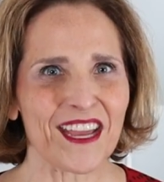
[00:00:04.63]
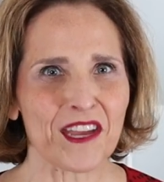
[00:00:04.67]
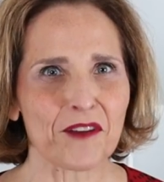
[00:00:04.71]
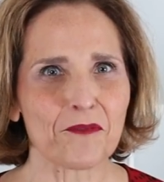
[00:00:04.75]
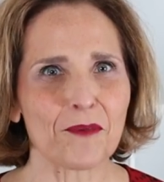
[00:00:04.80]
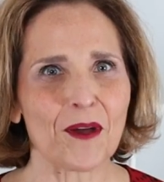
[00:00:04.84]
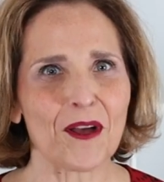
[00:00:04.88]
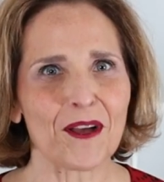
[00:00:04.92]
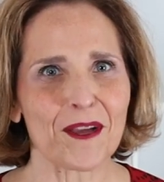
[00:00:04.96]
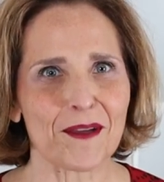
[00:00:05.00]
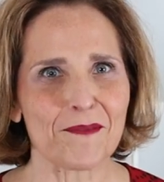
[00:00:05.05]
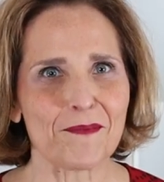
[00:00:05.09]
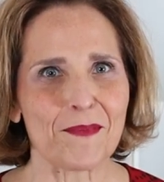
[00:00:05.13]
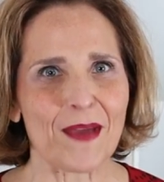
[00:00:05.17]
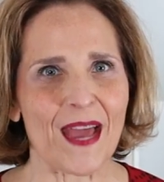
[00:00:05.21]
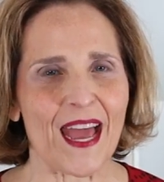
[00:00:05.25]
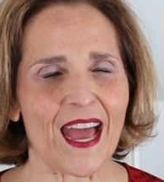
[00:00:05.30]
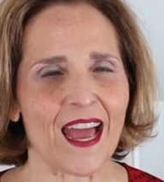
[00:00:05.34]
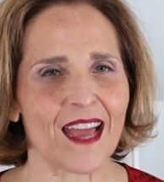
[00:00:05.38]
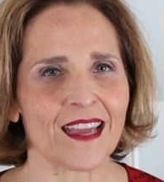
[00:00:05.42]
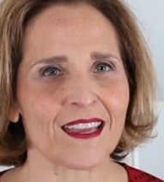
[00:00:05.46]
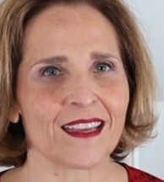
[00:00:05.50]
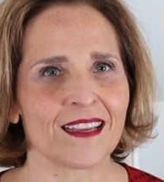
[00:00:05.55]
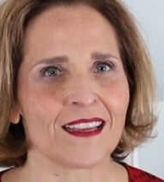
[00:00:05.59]
and welcome
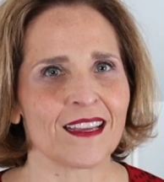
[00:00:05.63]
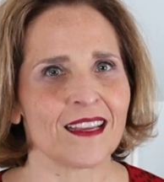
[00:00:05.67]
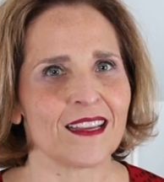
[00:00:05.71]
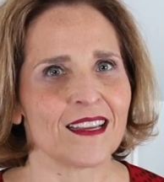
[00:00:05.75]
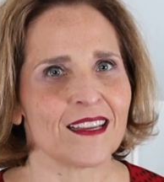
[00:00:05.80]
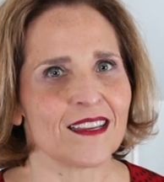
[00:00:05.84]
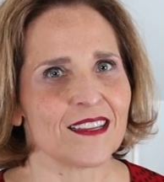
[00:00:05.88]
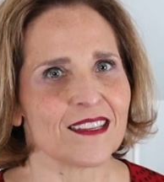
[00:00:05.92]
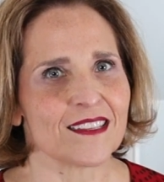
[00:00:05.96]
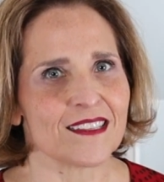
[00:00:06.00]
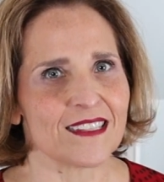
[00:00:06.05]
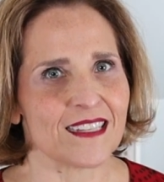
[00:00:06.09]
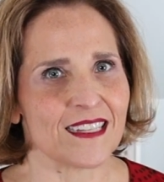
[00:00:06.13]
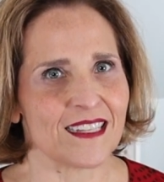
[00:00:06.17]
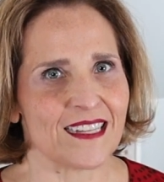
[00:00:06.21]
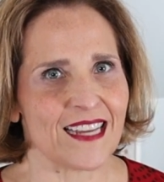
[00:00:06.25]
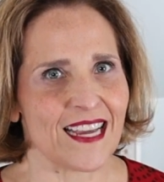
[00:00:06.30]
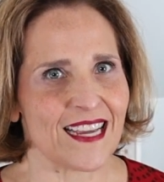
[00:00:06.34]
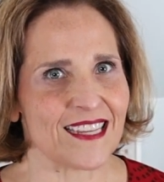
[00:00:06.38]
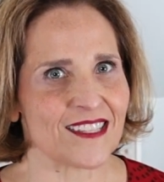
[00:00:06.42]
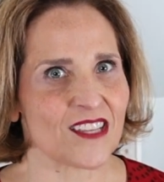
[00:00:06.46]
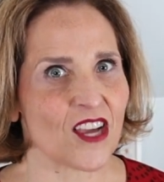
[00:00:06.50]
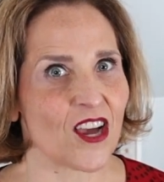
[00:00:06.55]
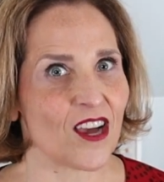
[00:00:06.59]
back.
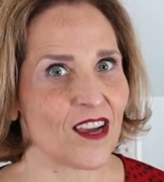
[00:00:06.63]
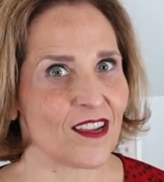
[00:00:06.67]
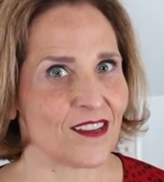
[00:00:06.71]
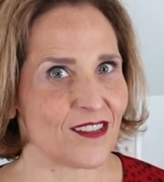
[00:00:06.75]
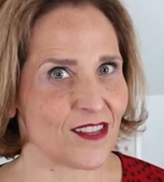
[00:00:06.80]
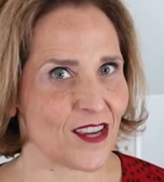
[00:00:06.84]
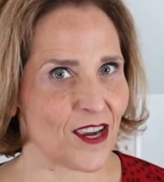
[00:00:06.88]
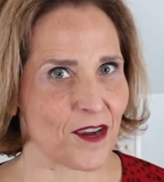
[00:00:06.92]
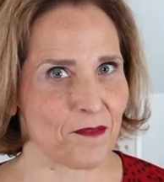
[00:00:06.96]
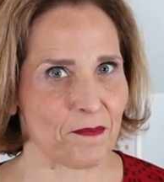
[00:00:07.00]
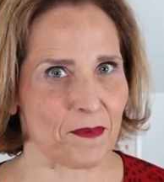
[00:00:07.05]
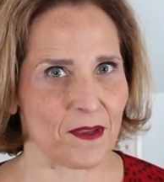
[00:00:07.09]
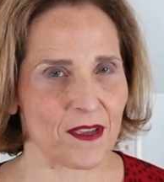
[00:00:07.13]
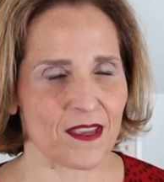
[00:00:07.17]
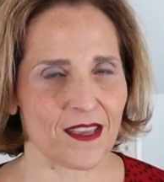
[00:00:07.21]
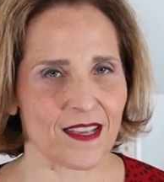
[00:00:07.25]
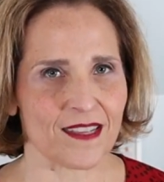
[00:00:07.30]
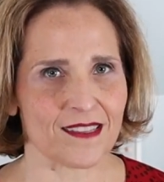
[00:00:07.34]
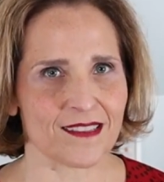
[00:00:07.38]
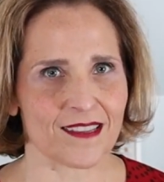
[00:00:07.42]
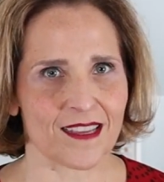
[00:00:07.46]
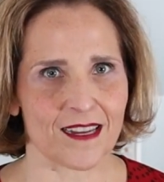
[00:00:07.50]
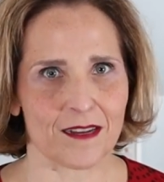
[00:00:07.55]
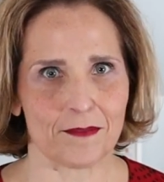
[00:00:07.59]
Today's hot topic
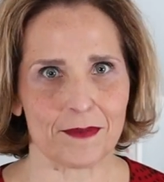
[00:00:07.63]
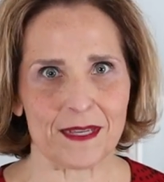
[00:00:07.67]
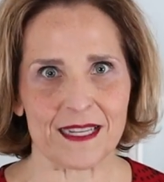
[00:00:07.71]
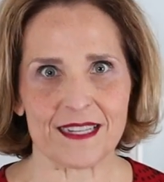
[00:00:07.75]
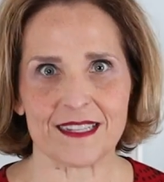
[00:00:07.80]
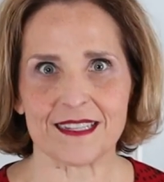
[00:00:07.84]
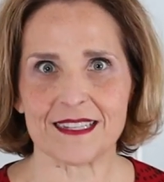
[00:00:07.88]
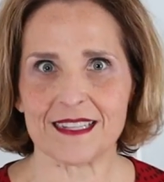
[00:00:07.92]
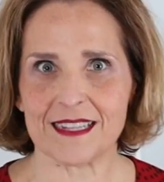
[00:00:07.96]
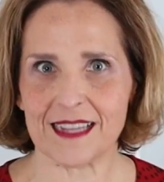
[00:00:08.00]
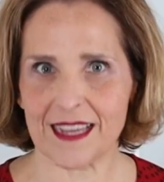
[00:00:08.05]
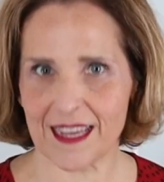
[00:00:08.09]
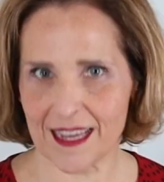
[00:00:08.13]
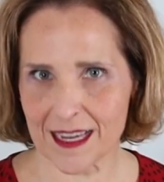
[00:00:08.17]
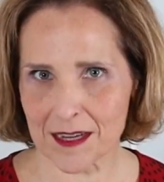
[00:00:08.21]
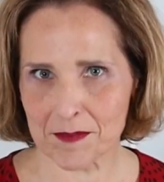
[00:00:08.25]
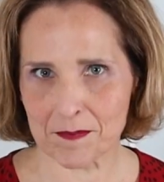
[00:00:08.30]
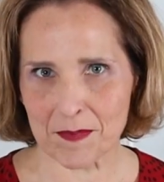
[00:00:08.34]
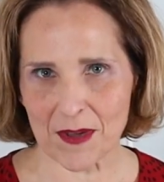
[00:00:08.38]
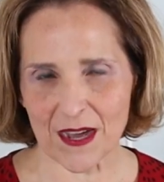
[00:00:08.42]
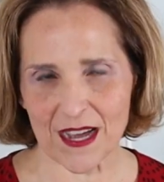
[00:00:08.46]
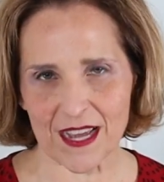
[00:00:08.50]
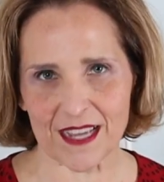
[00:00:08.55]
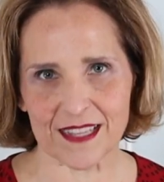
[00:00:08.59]
is going to be
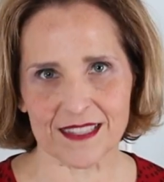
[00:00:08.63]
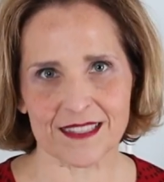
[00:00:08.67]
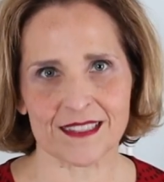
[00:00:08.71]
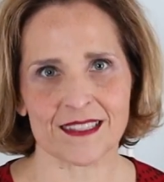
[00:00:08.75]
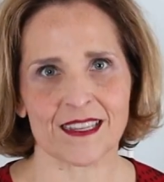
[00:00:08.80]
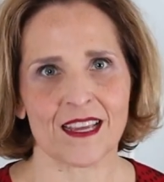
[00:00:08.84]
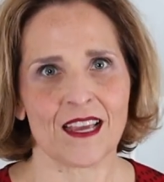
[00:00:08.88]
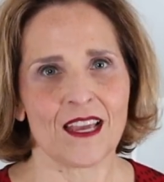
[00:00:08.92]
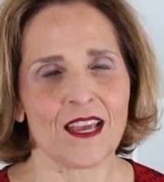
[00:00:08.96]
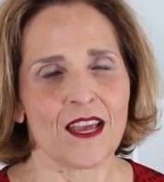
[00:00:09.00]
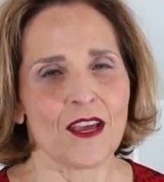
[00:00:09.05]
tick bites.